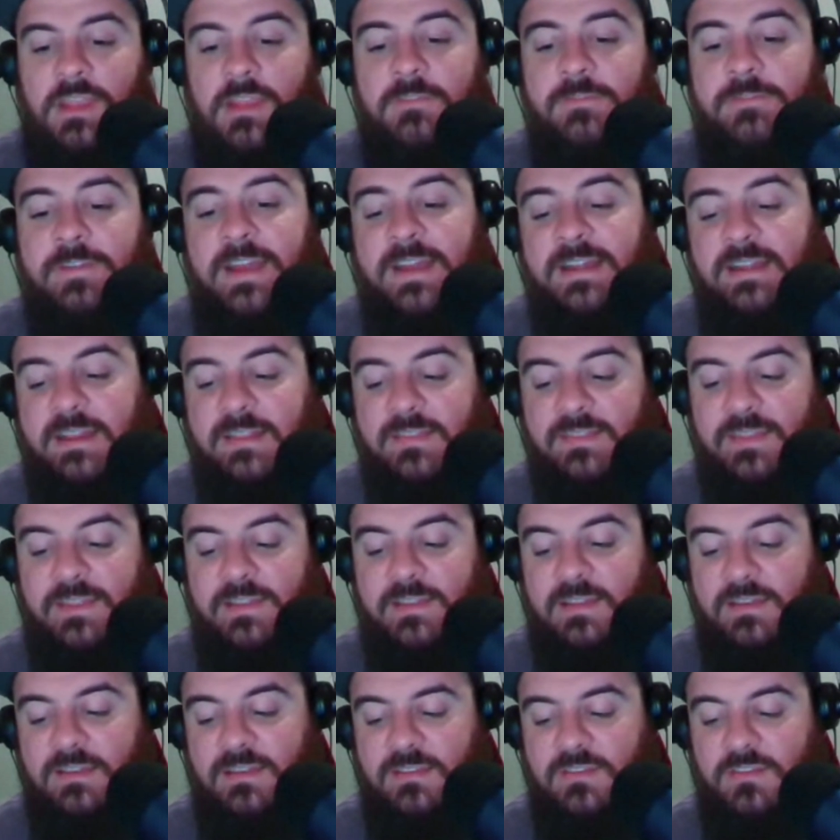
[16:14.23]
In fact, I
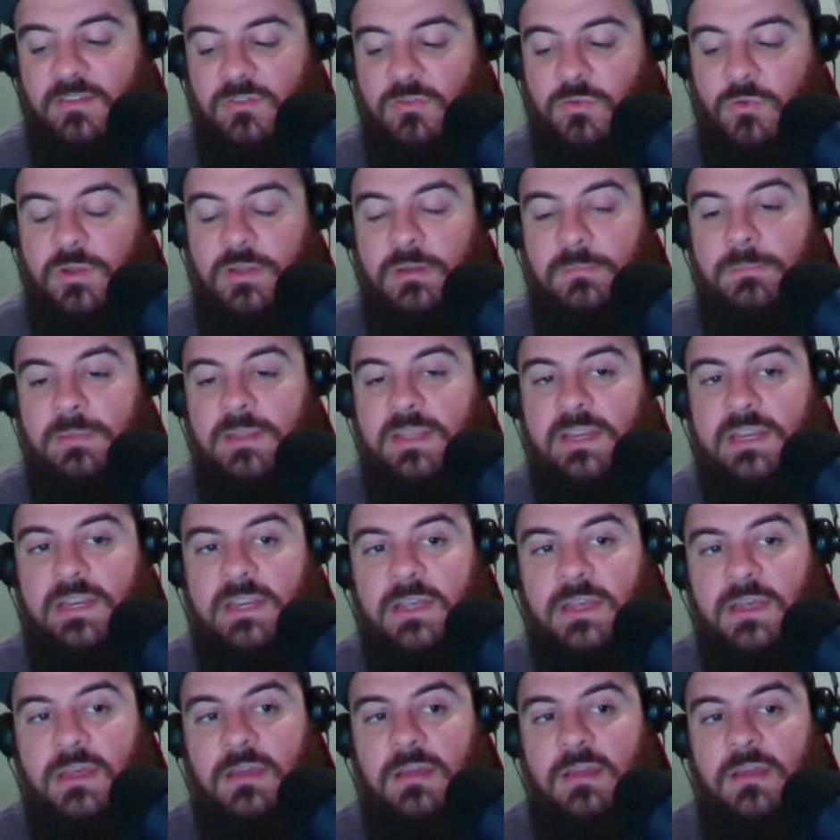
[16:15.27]
think that this is going to
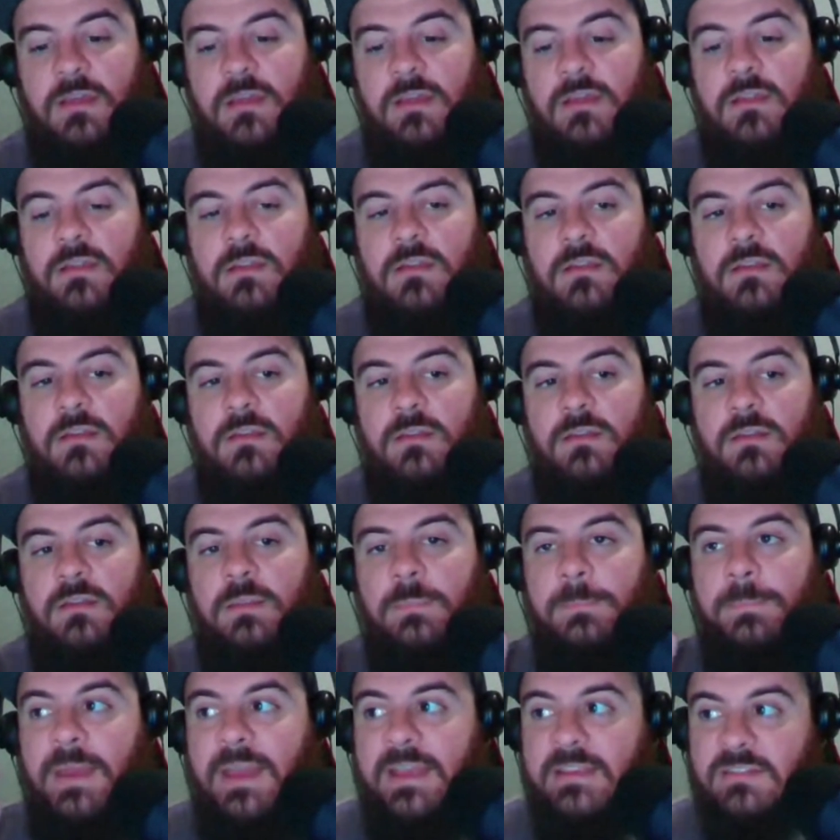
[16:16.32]
be
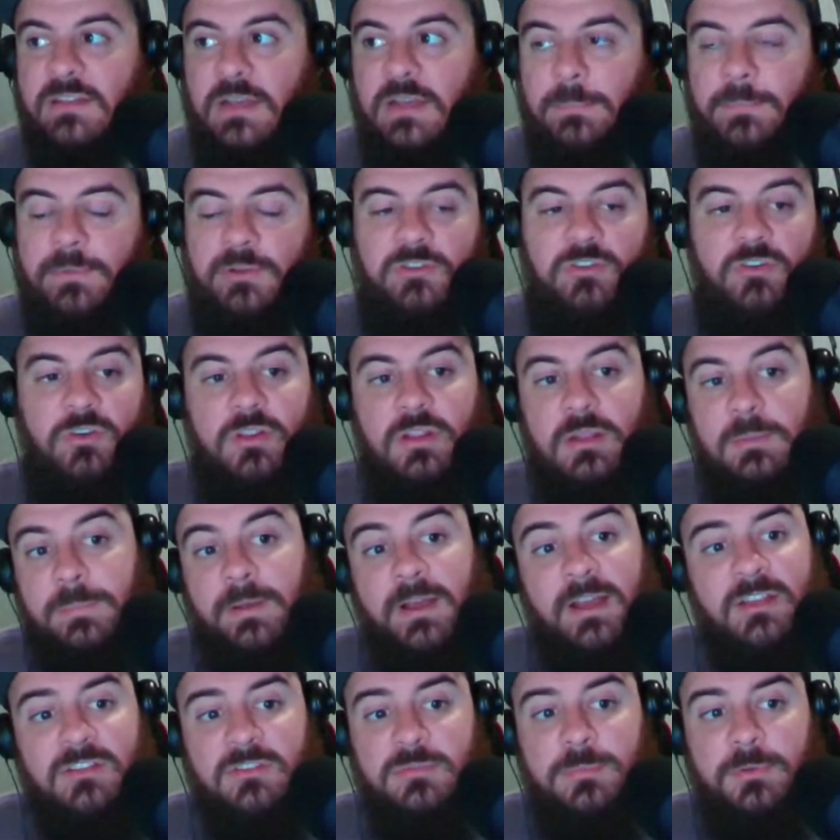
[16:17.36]
the best opportunity
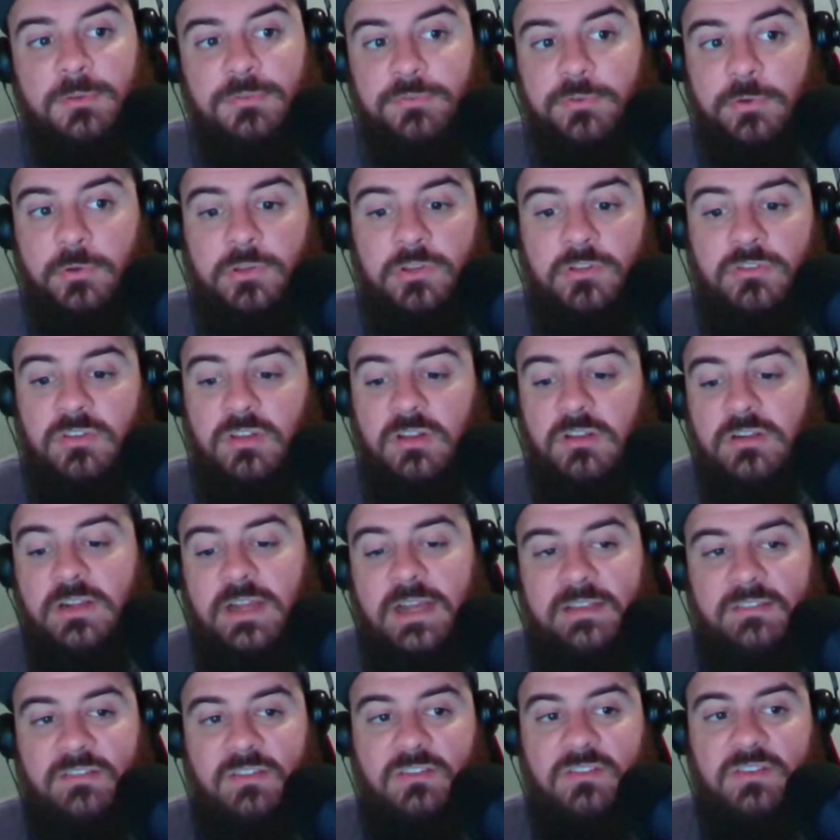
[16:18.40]
possible for those other
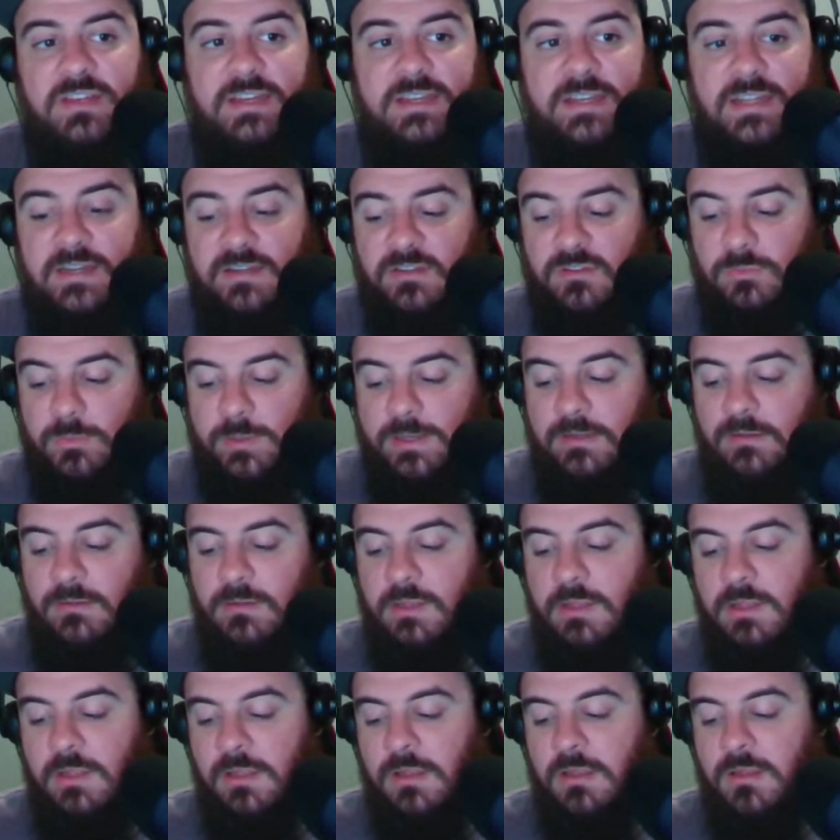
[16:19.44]
guys to stand out as well.
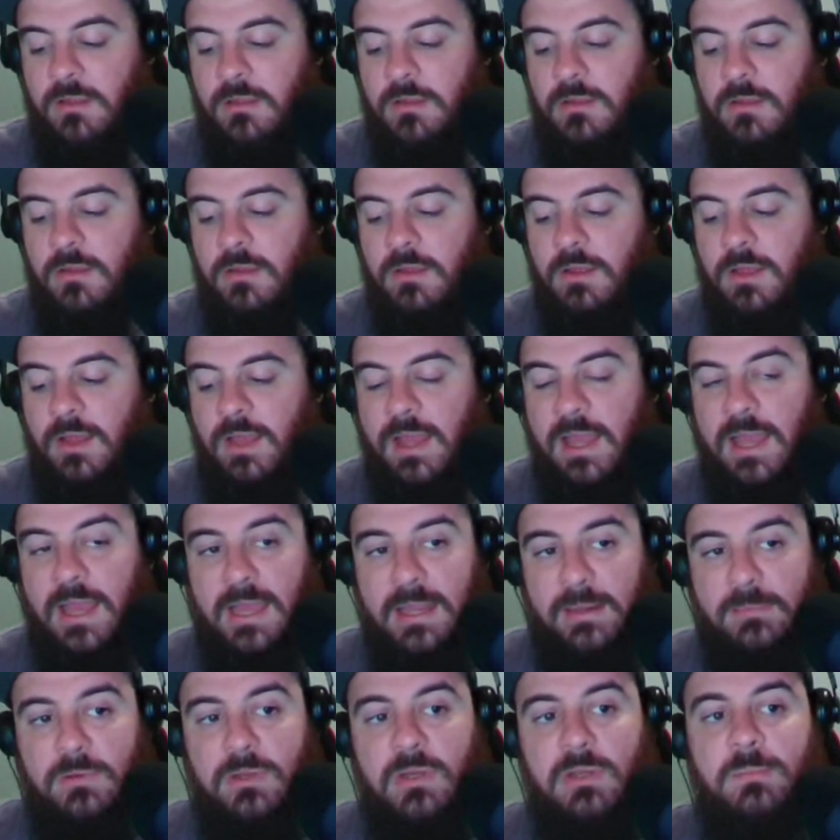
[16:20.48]

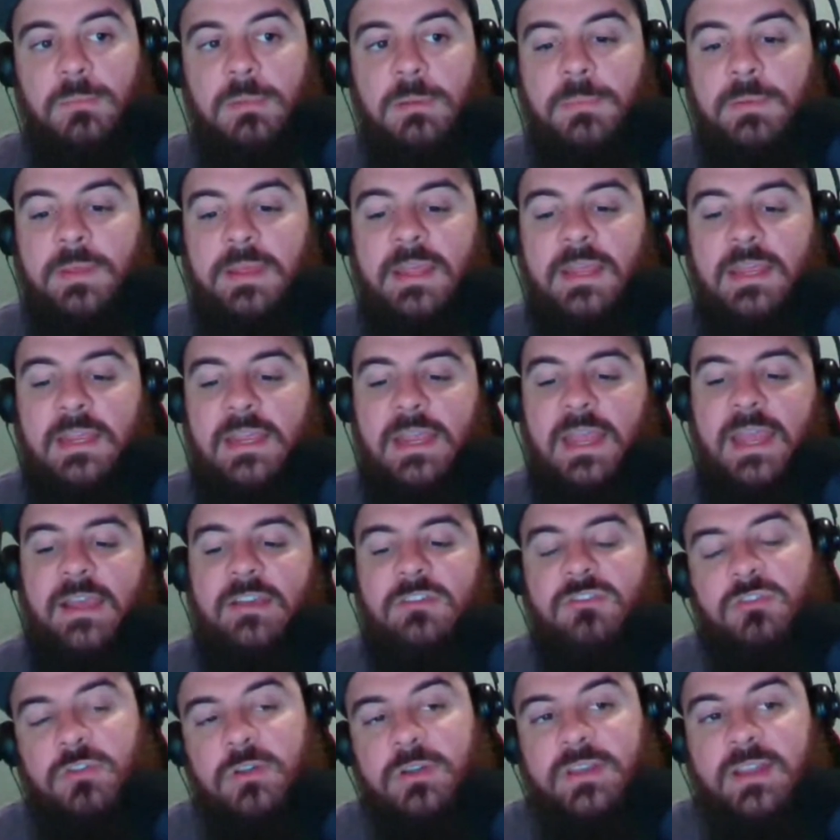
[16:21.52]
I'm going to be paying
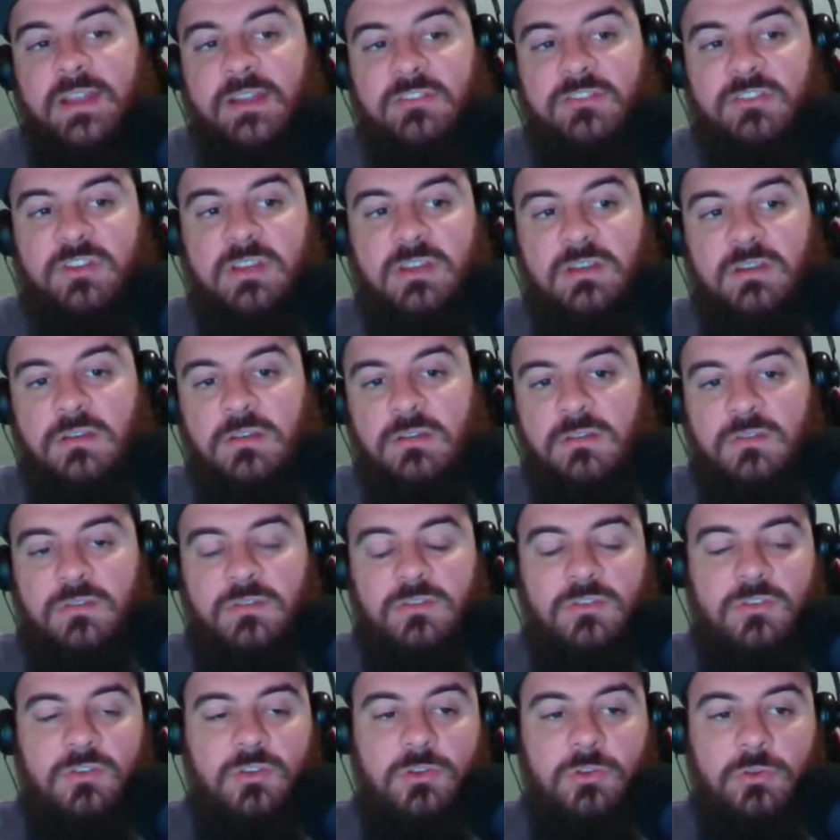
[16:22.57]
extra attention
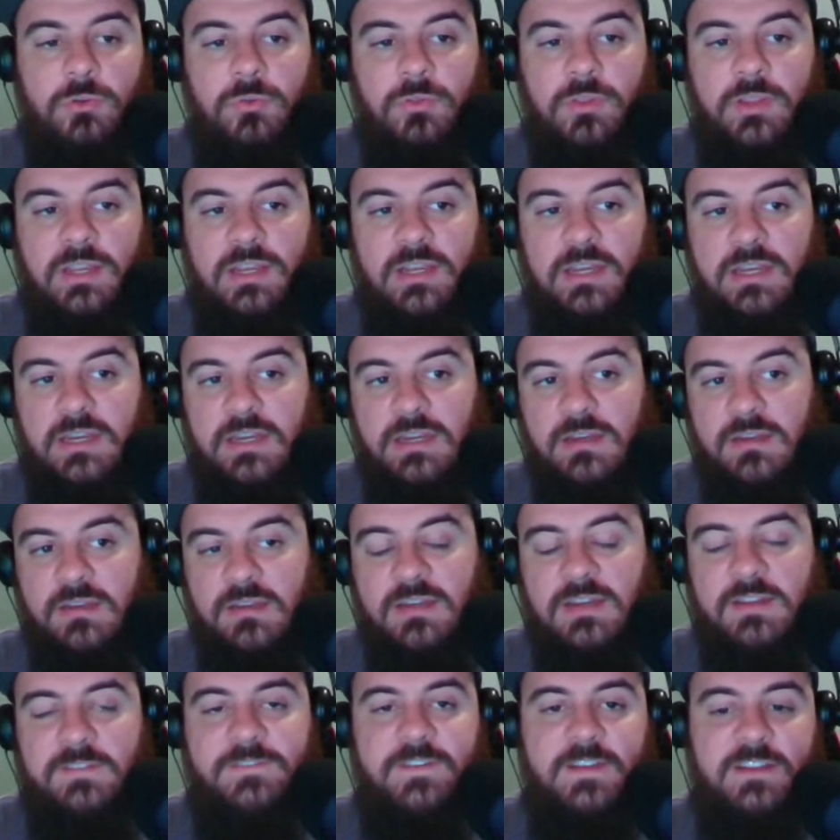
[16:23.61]
to the
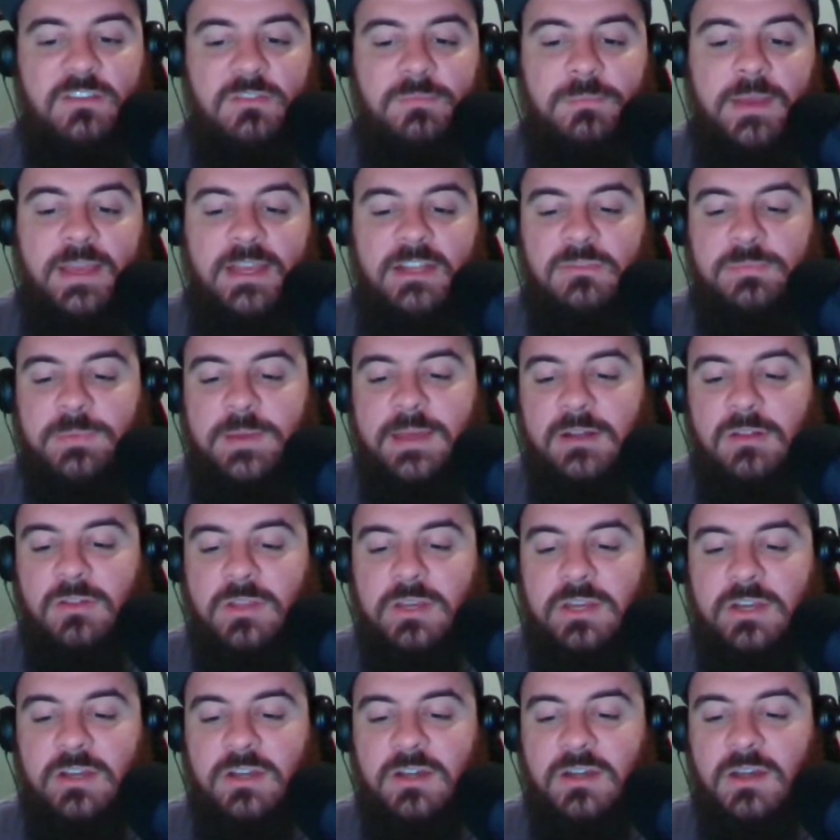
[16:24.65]
defensive backs battle
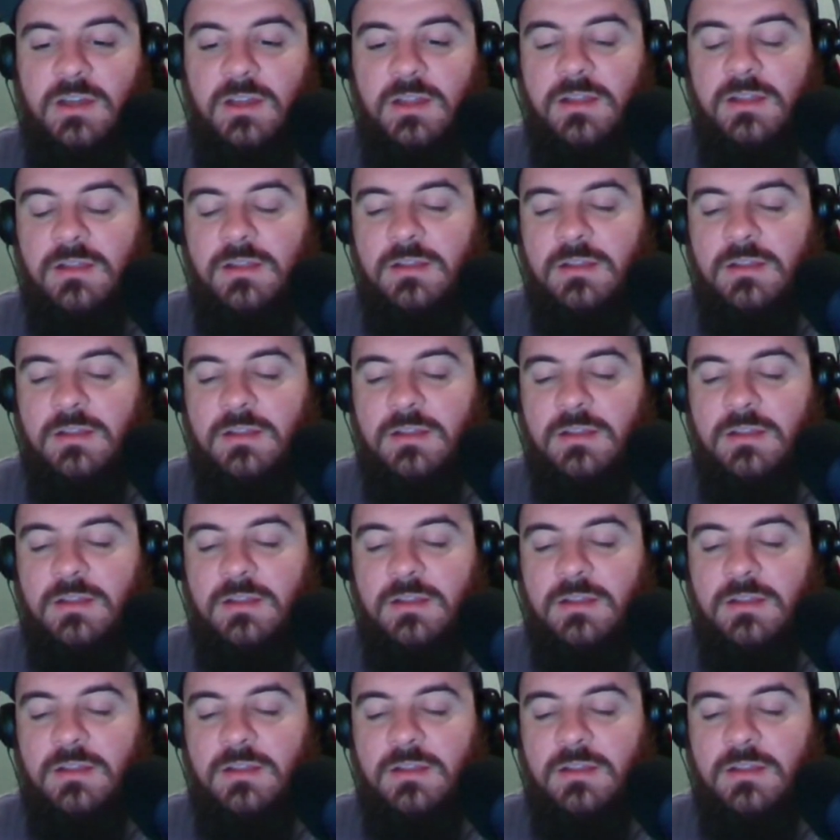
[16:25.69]
here,